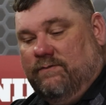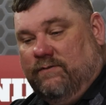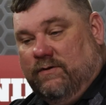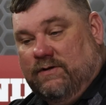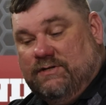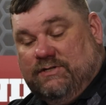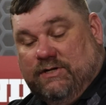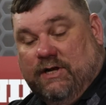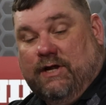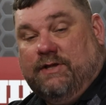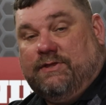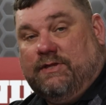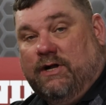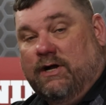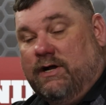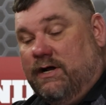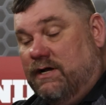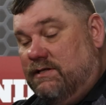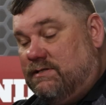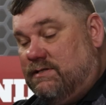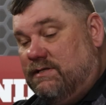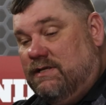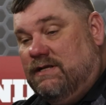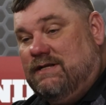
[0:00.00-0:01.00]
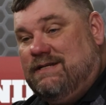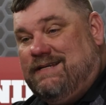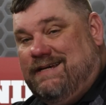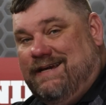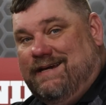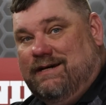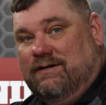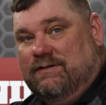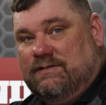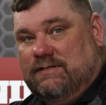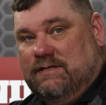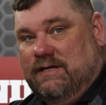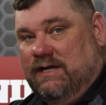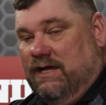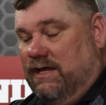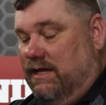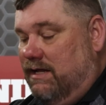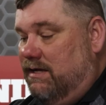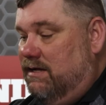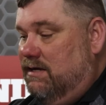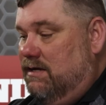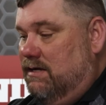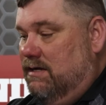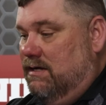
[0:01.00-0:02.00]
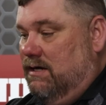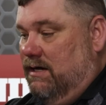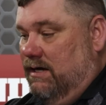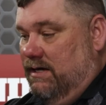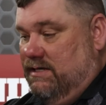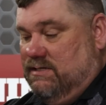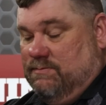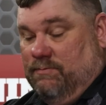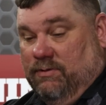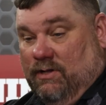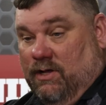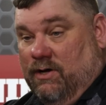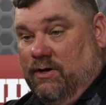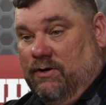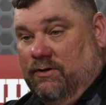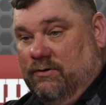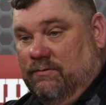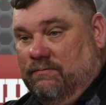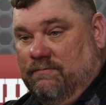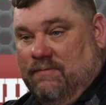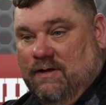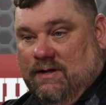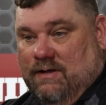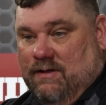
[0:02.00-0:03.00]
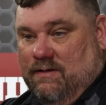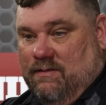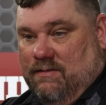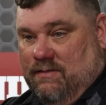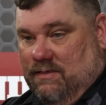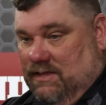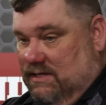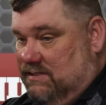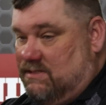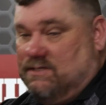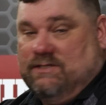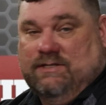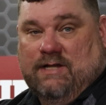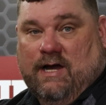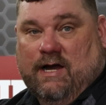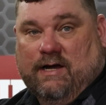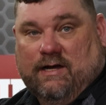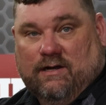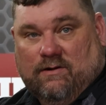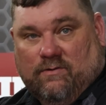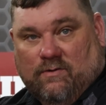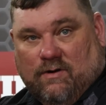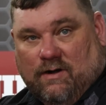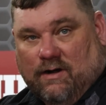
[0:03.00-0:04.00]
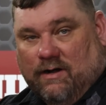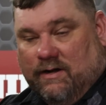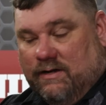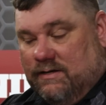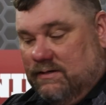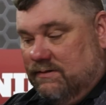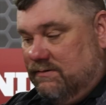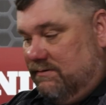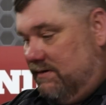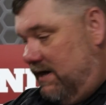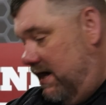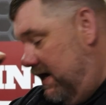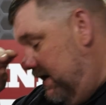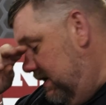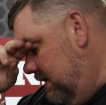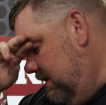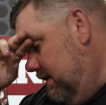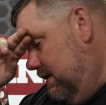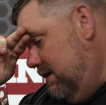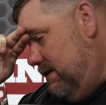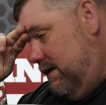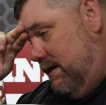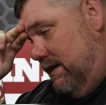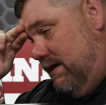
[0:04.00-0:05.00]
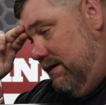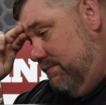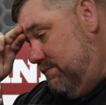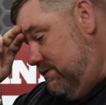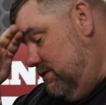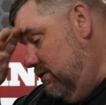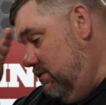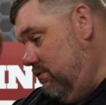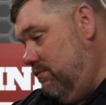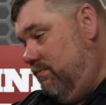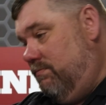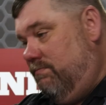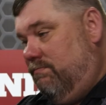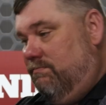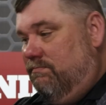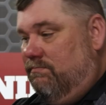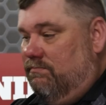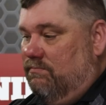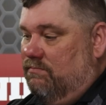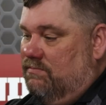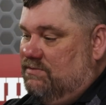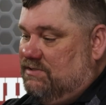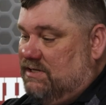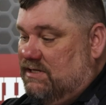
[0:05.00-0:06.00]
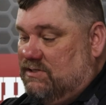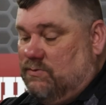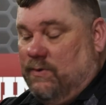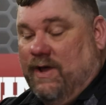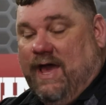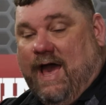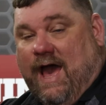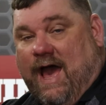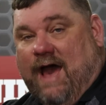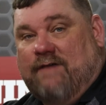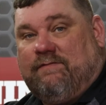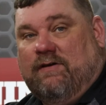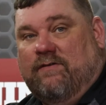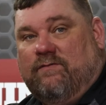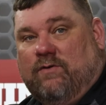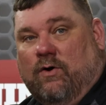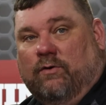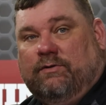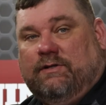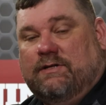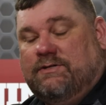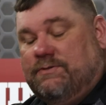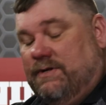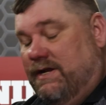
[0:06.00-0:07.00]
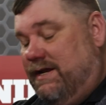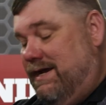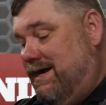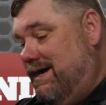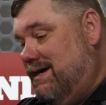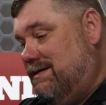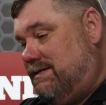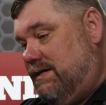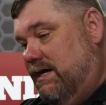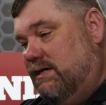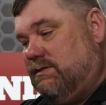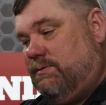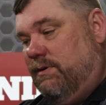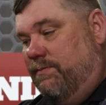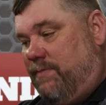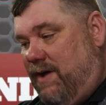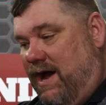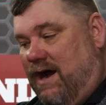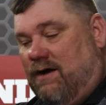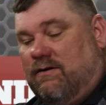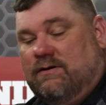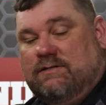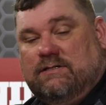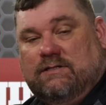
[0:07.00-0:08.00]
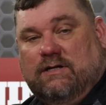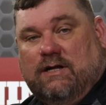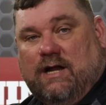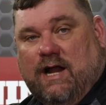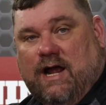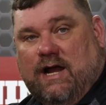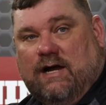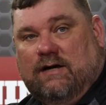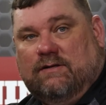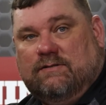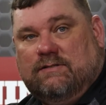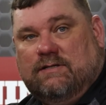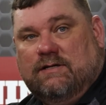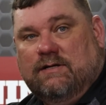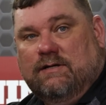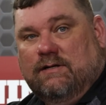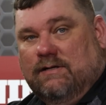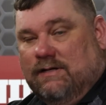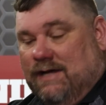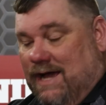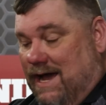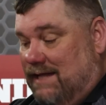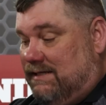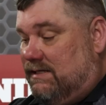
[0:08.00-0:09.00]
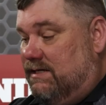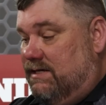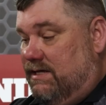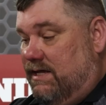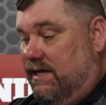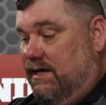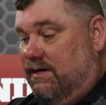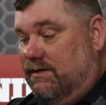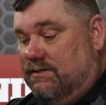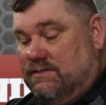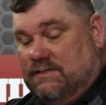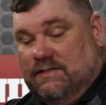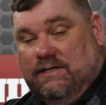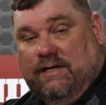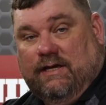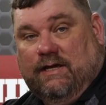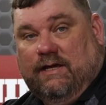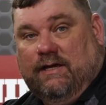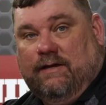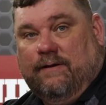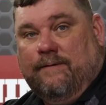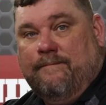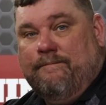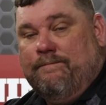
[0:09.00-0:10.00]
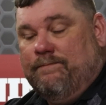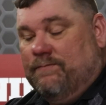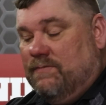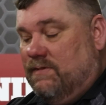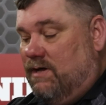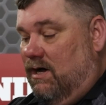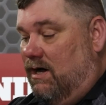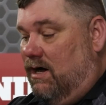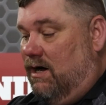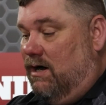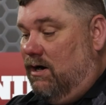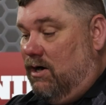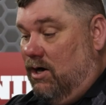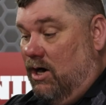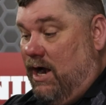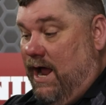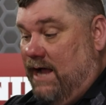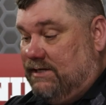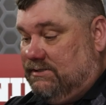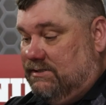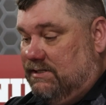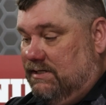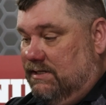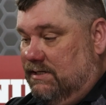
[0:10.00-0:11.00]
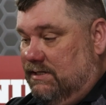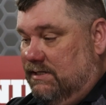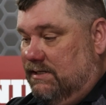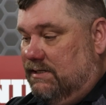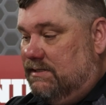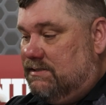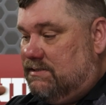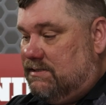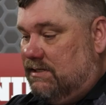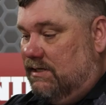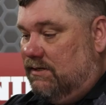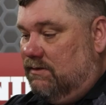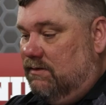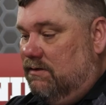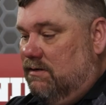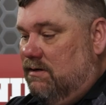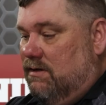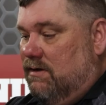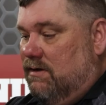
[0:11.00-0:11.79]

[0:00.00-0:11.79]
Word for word: for circuit 30 to the DLC is blown, this is not going to work, right? So since we have a voltage reading here, it tells me powers and grounds at the DLC are actually good. So